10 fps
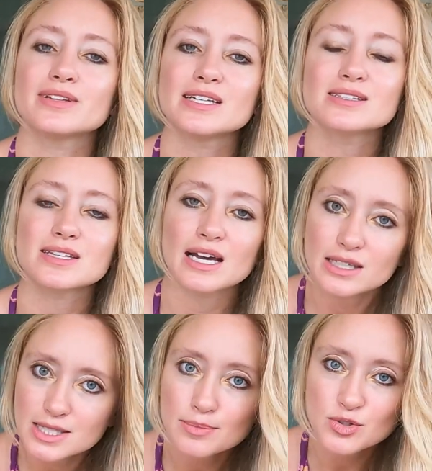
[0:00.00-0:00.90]
Please
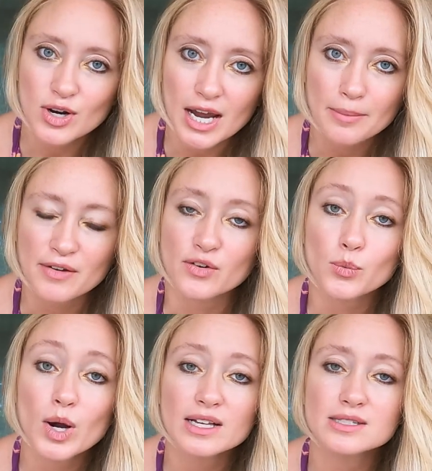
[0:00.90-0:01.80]
like and subscribe. If
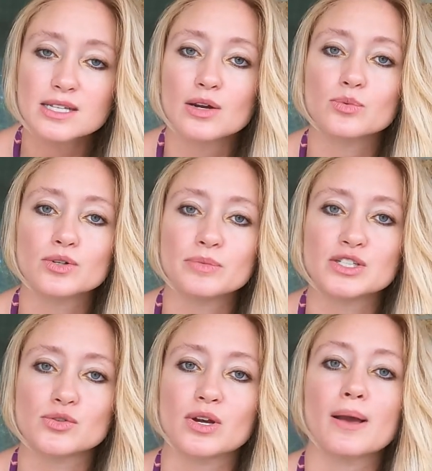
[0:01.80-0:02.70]
it was, I will
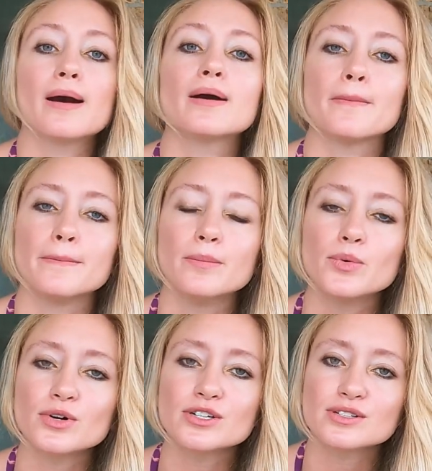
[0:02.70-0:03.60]
be doing
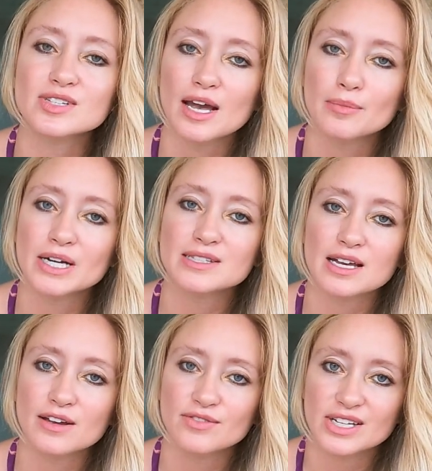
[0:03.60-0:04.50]
more
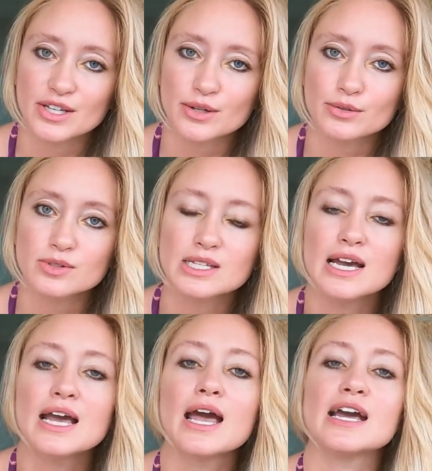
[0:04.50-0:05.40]
side-by-side videos.
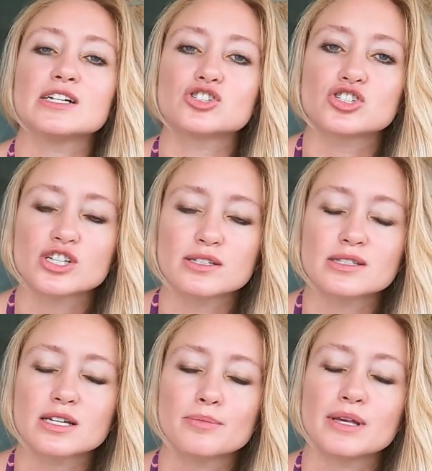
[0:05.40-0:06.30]
It's
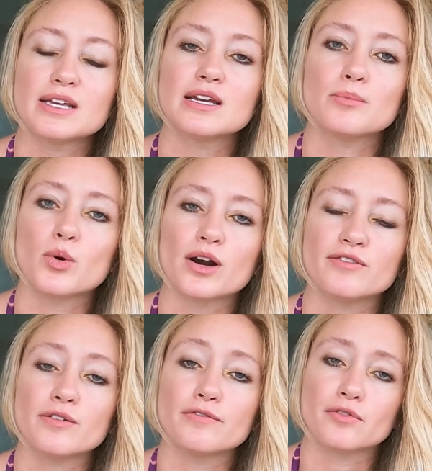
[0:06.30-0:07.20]
just going to be more
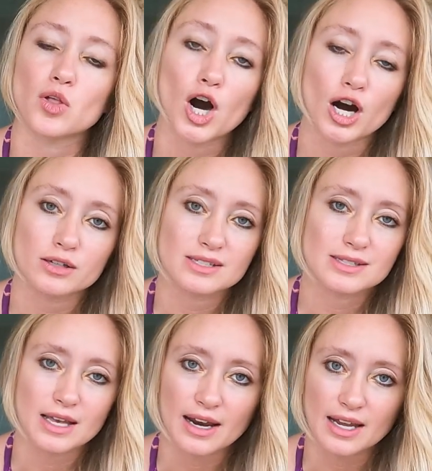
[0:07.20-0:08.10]
of a vlog
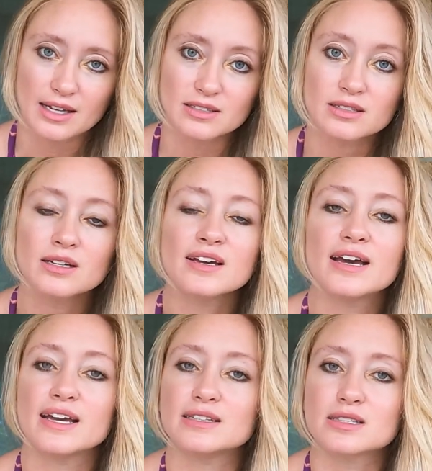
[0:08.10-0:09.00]
setting.
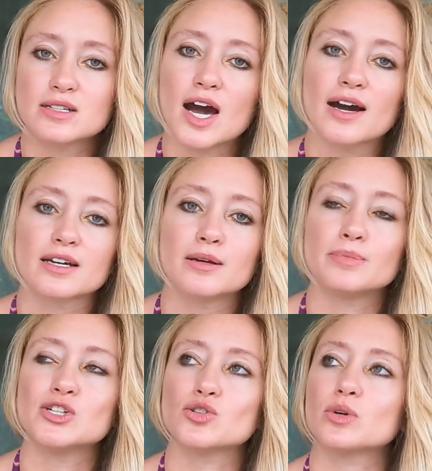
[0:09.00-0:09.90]
It's not going
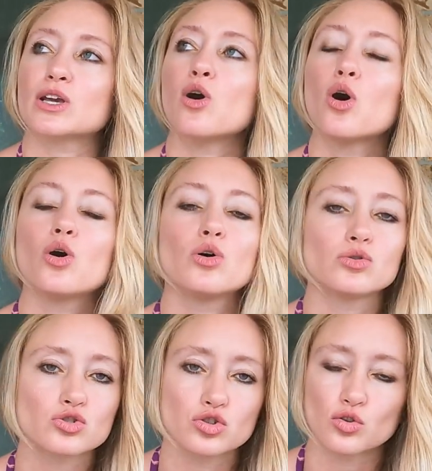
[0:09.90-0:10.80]
to be doing
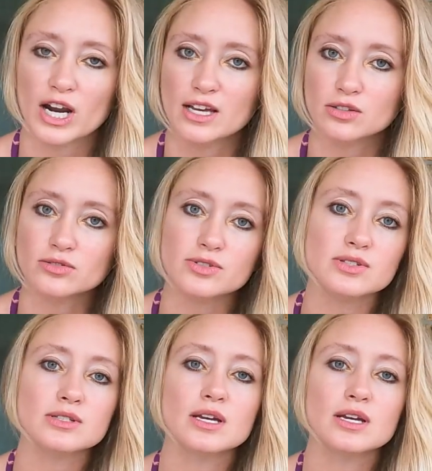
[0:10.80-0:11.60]
whole trails.